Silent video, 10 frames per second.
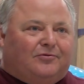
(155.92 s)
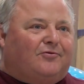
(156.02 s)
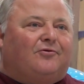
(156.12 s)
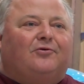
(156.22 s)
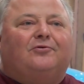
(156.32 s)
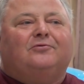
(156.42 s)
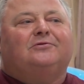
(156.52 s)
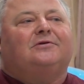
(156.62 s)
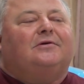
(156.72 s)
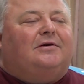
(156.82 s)

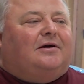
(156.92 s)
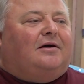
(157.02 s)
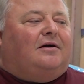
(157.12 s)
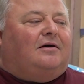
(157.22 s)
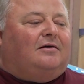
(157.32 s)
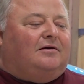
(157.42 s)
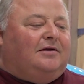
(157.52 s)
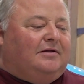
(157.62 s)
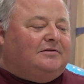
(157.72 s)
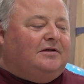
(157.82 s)
crews.
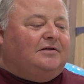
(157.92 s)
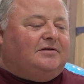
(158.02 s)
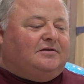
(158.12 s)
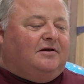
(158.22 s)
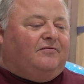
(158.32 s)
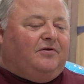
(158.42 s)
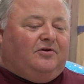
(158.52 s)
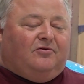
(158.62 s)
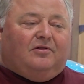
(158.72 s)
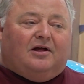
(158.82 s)
It's a tough thing to
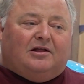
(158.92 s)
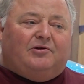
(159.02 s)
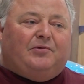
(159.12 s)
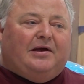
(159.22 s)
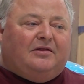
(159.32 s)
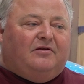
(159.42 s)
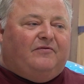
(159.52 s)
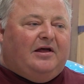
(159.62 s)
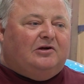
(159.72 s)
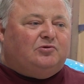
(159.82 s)
do. Luckily, we had the
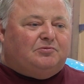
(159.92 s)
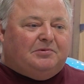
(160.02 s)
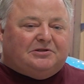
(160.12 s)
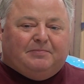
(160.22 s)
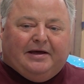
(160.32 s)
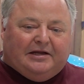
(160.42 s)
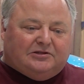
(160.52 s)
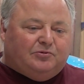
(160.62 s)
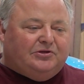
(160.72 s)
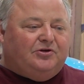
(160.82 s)
advantage with Miss
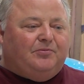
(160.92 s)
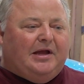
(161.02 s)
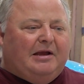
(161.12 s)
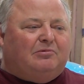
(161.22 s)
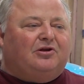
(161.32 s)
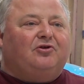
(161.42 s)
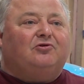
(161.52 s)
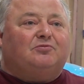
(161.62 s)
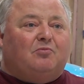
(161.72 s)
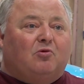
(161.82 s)
Madison. We were able to
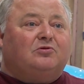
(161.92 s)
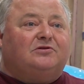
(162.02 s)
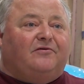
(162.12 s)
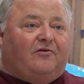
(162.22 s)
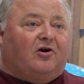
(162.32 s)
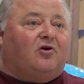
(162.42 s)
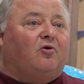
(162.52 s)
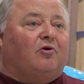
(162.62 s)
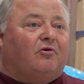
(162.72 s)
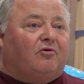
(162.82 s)
use most of our
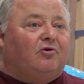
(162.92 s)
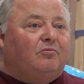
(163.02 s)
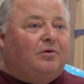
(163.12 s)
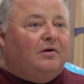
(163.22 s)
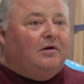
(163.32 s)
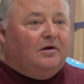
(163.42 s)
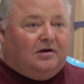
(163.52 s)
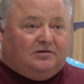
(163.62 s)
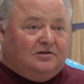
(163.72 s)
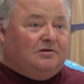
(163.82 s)
core group
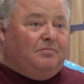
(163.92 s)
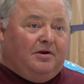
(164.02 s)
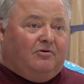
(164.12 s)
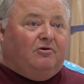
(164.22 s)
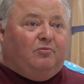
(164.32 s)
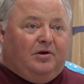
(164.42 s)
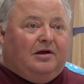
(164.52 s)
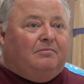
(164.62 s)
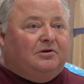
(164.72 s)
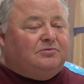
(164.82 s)
because it's a big group. We
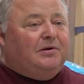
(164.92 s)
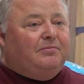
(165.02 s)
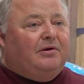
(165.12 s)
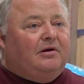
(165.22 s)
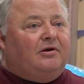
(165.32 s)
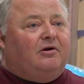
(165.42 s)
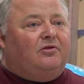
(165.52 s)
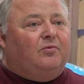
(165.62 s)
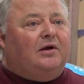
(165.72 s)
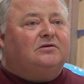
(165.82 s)
got a bunch of people out here on
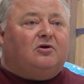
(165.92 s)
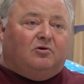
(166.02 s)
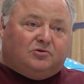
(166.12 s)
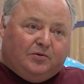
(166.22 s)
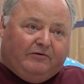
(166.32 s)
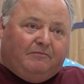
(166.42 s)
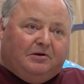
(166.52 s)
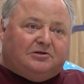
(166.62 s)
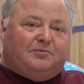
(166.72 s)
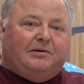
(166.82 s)
the West Coast. We have a
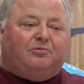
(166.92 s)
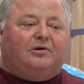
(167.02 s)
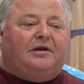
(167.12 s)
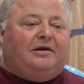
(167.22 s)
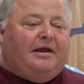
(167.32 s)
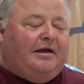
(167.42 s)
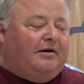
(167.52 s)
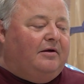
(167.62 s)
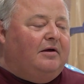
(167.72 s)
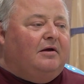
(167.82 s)
bunch of people in
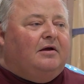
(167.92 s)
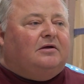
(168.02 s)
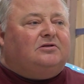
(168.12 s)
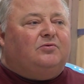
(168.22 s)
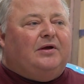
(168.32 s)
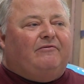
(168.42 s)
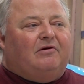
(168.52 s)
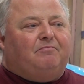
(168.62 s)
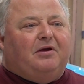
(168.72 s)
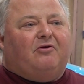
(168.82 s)
Indiana. So we have a
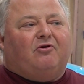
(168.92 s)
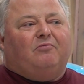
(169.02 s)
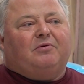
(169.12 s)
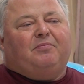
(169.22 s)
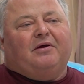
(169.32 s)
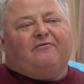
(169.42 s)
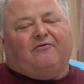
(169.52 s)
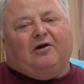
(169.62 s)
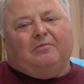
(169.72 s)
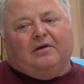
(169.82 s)
big group to pick
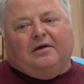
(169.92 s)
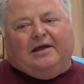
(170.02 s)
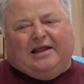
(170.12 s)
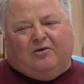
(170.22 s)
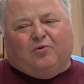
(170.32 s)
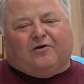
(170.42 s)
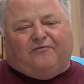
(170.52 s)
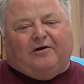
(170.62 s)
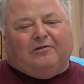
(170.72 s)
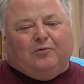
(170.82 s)
from, and it worked
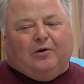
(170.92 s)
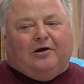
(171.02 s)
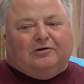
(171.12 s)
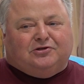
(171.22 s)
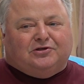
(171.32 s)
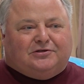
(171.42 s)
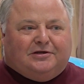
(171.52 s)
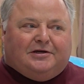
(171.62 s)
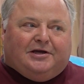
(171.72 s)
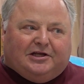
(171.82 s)
fairly well.
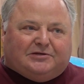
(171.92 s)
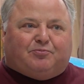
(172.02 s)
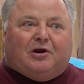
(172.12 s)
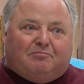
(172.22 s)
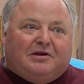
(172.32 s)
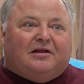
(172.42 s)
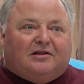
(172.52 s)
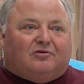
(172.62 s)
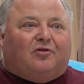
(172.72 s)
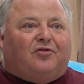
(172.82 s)
It spread me a
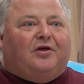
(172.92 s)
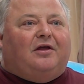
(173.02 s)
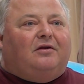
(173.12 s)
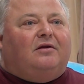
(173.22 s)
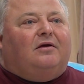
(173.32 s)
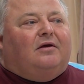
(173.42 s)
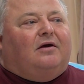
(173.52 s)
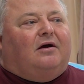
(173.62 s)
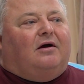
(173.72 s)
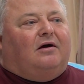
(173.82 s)
little thin
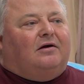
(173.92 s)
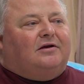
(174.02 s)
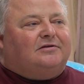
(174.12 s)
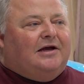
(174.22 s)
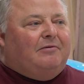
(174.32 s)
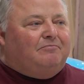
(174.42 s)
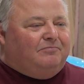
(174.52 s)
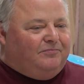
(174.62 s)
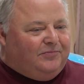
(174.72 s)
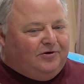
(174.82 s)
because
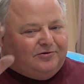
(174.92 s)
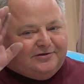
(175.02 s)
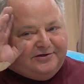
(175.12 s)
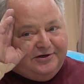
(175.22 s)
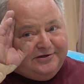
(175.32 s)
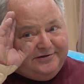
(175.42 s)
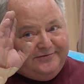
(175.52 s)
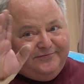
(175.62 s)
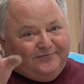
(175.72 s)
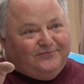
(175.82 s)
I'm used to just
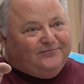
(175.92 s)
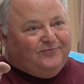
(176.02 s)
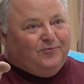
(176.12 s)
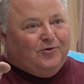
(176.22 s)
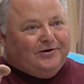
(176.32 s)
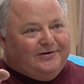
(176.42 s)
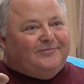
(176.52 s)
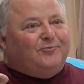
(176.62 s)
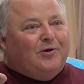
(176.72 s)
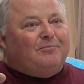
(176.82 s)

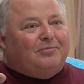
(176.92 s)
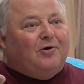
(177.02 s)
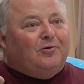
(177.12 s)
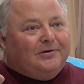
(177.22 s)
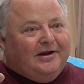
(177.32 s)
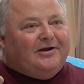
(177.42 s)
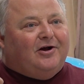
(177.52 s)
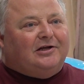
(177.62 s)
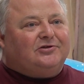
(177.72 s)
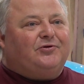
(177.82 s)
one boat and
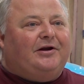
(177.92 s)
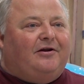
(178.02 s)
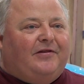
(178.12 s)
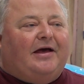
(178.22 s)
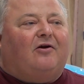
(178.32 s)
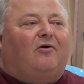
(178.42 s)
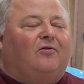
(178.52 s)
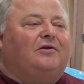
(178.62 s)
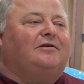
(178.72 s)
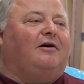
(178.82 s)
concentrate on that all
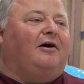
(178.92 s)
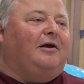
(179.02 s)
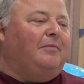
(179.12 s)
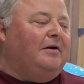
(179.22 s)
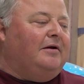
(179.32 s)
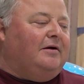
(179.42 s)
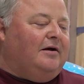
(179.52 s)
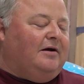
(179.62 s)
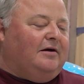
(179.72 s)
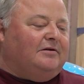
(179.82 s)
the time.
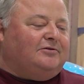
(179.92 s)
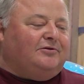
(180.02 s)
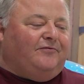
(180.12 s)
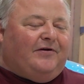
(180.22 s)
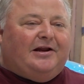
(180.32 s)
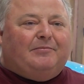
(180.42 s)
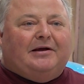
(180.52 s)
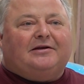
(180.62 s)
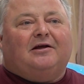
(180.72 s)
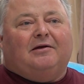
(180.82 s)
So dividing
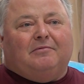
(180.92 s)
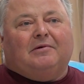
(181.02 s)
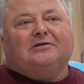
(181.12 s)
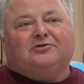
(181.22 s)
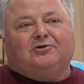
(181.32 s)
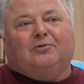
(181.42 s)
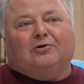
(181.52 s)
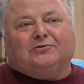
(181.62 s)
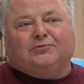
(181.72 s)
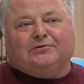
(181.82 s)
my time amongst 2
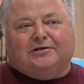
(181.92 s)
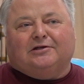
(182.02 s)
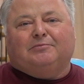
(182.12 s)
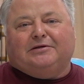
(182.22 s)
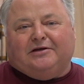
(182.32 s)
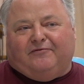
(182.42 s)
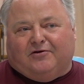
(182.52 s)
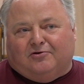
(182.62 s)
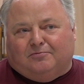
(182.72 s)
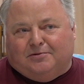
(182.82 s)
boats was a little bit difficult,